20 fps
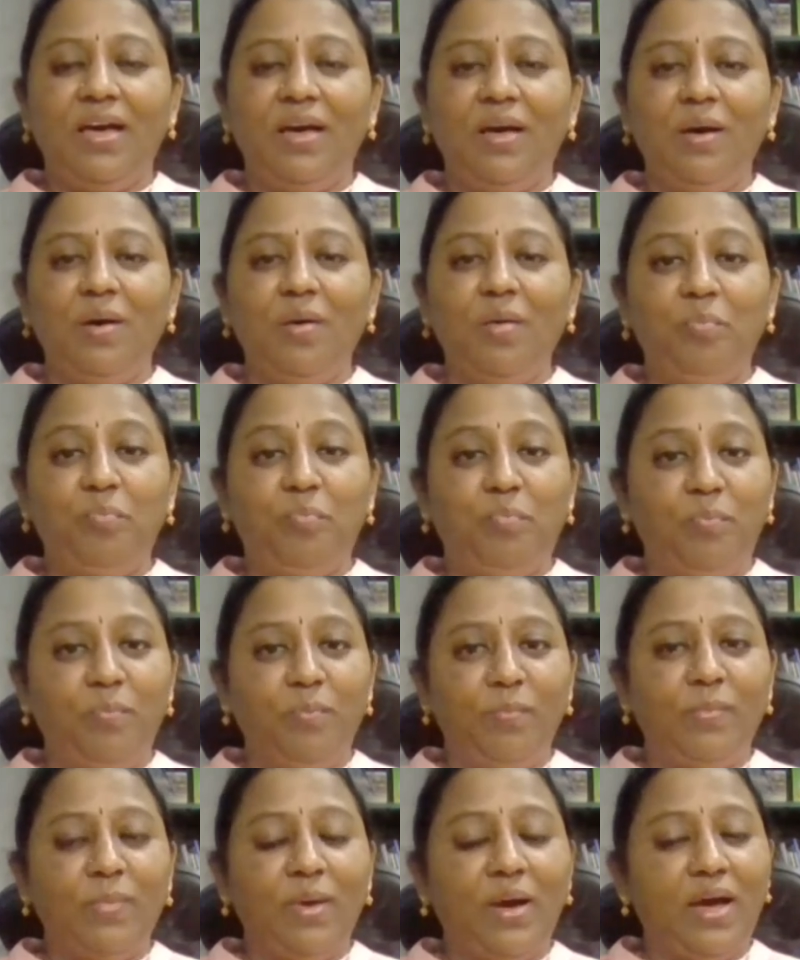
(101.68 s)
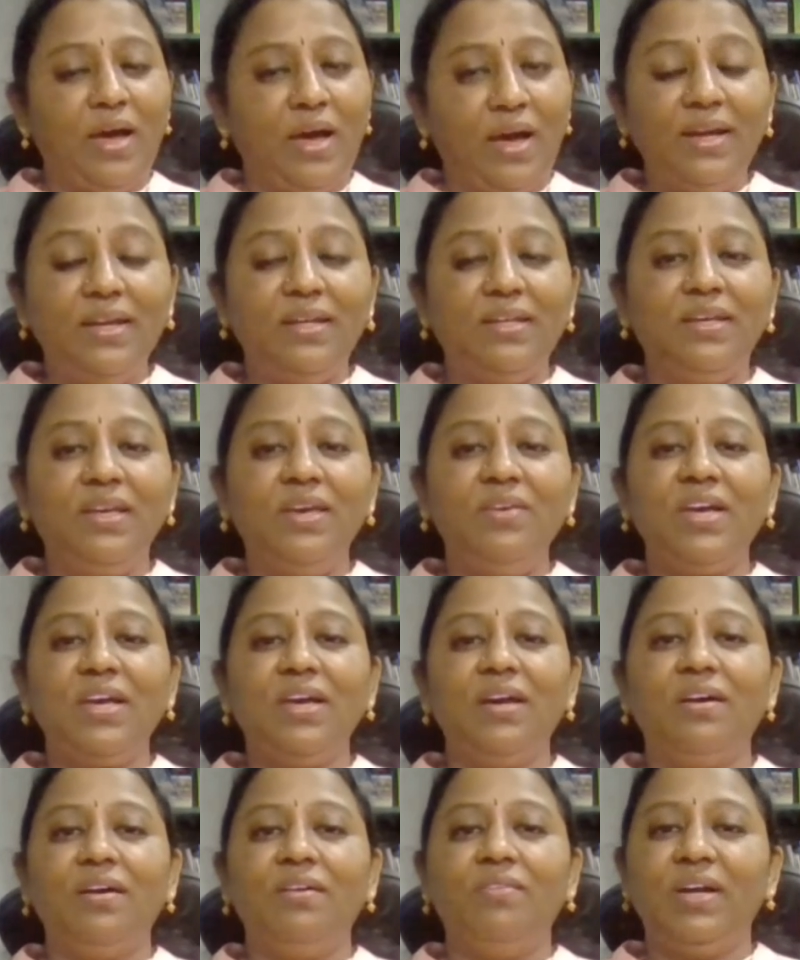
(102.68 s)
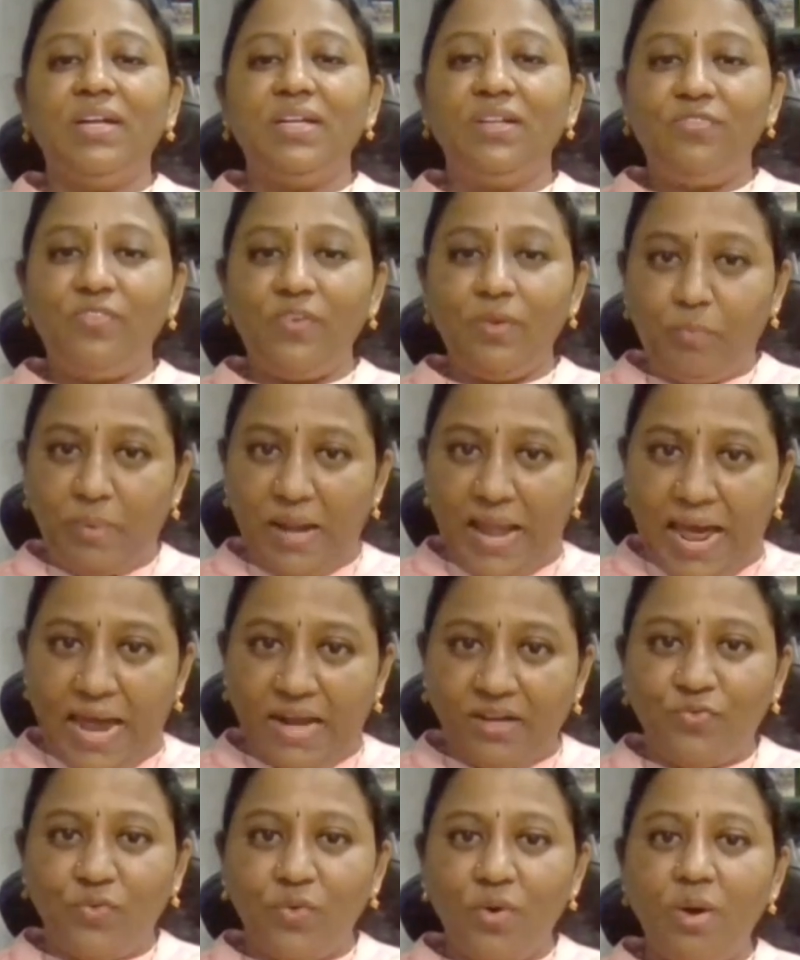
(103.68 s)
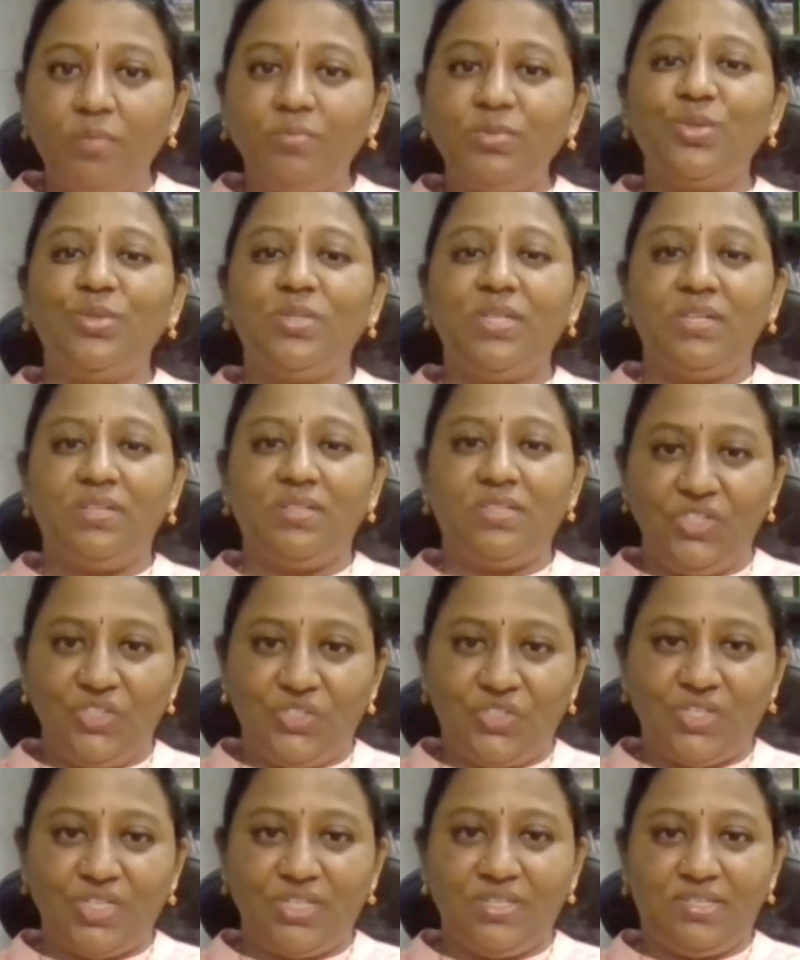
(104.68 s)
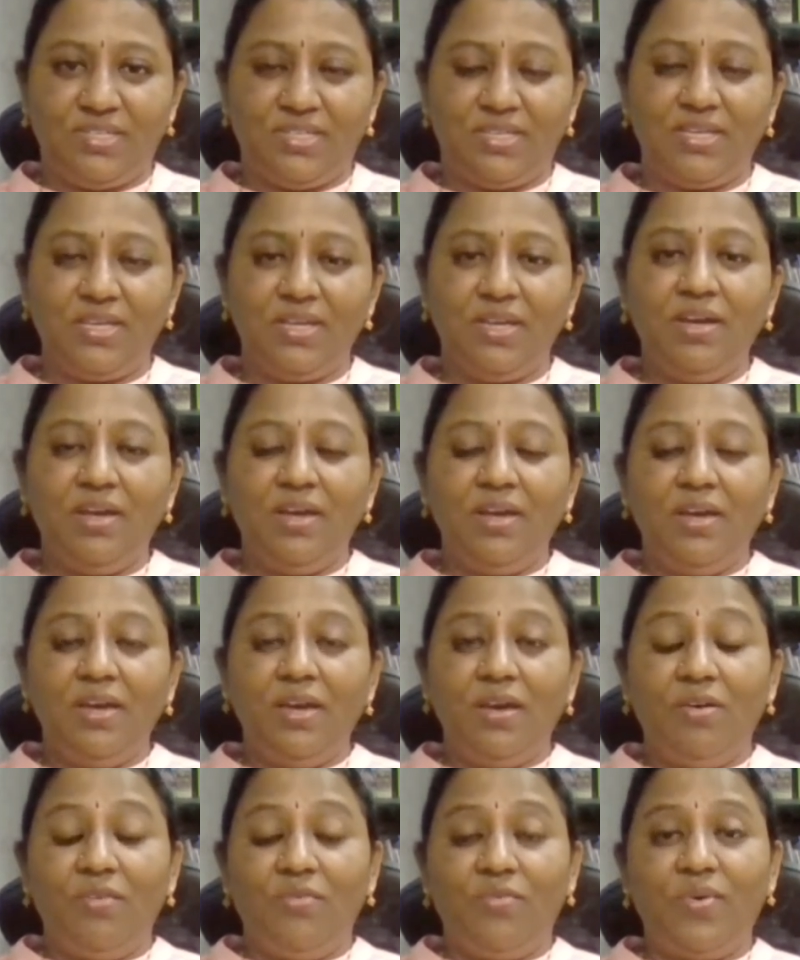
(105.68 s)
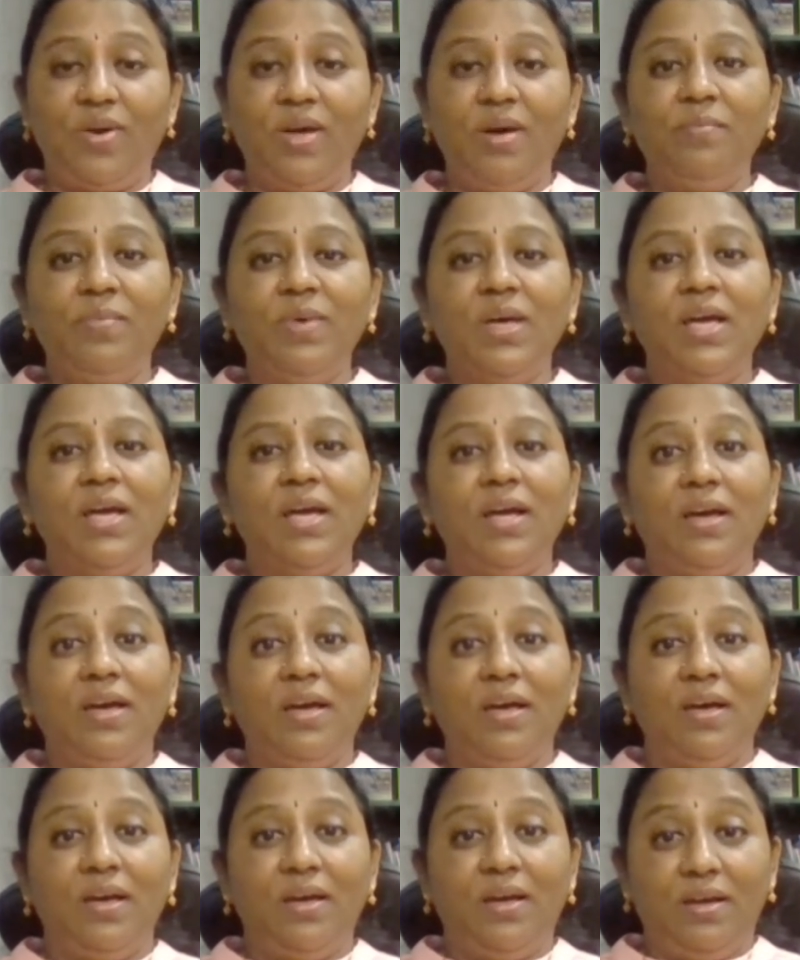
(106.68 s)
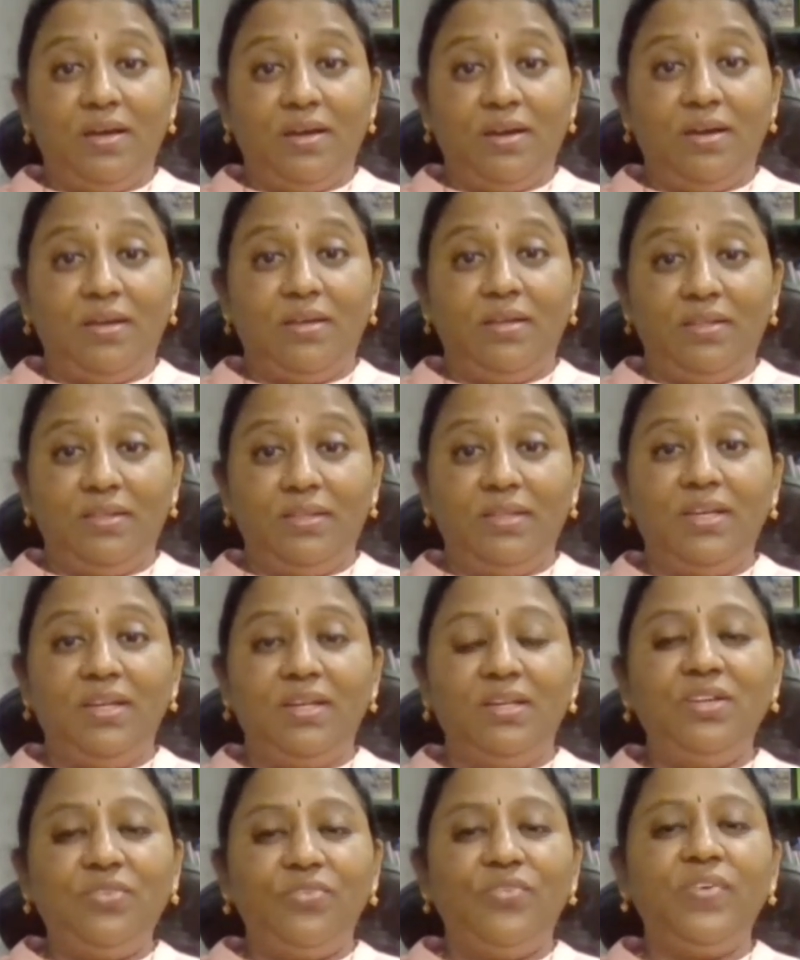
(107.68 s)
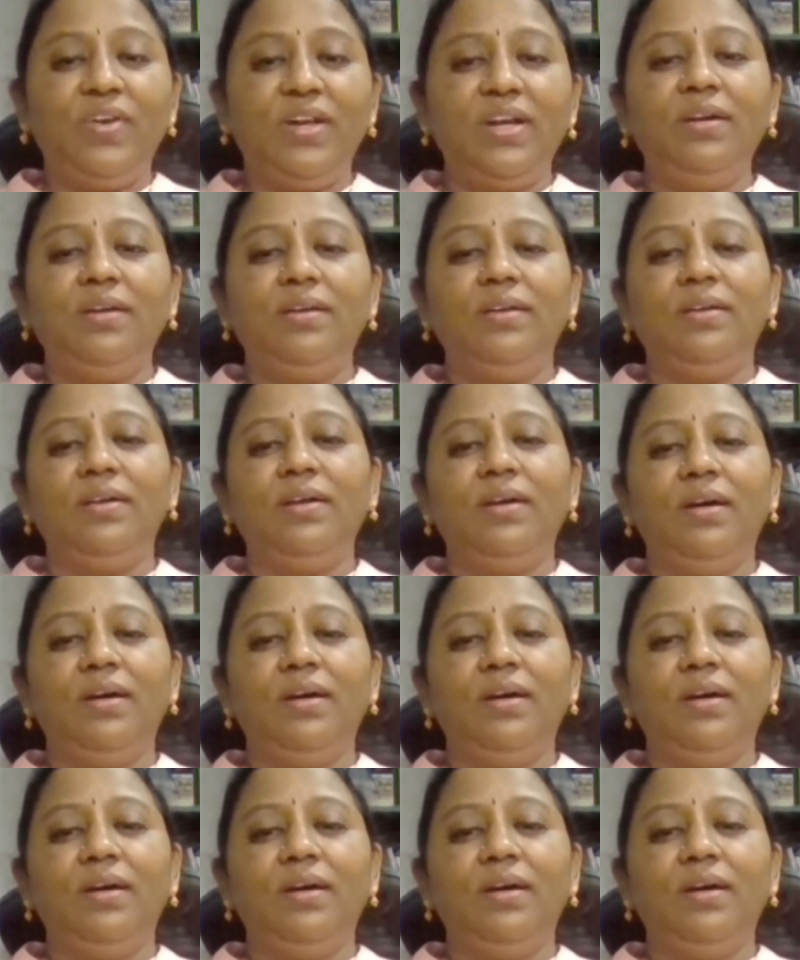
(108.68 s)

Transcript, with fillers: and giving a wonderful platform to the teachers from the different